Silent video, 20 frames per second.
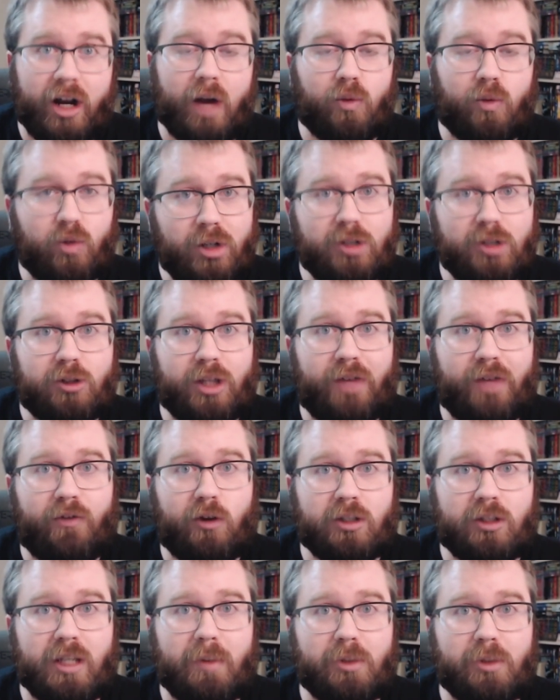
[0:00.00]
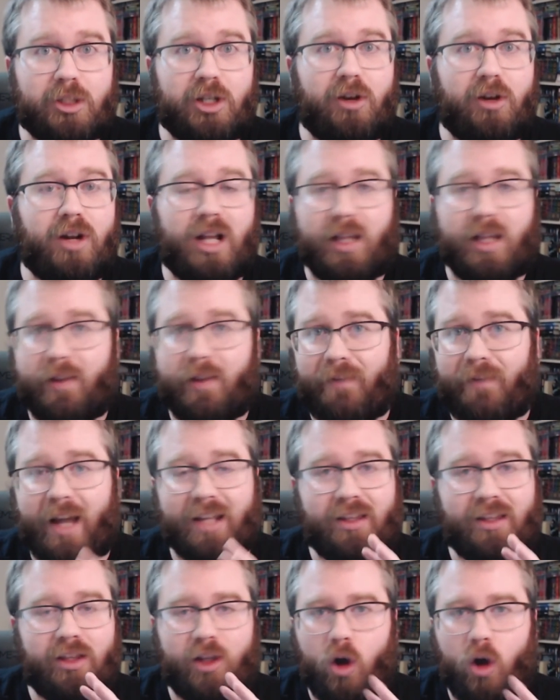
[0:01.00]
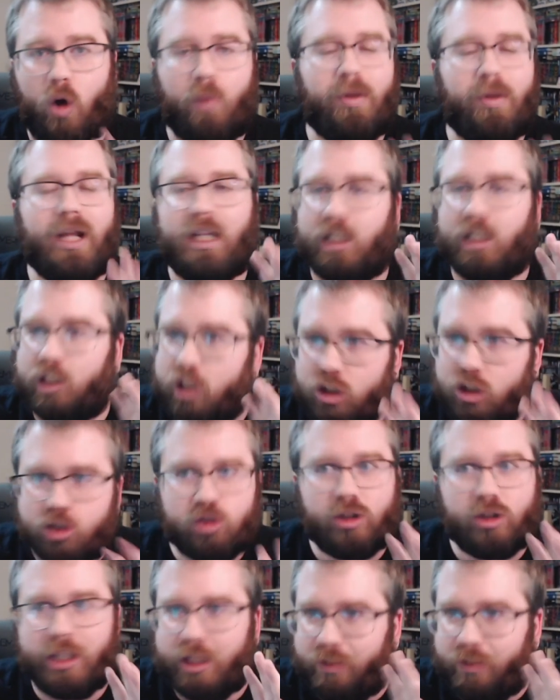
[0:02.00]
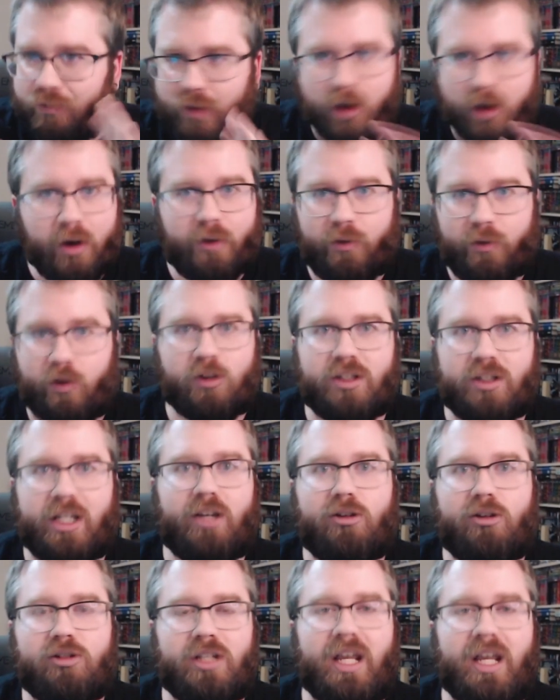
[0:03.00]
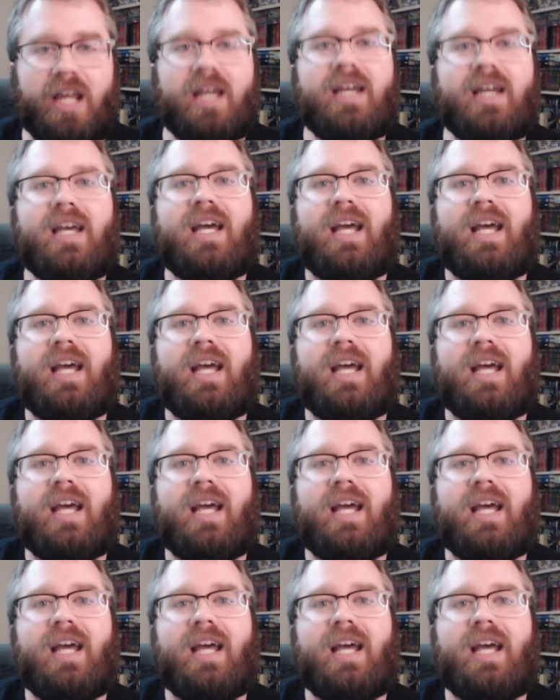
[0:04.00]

I really enjoyed that first episode. I love the fact that the opening, literally the very first thing you see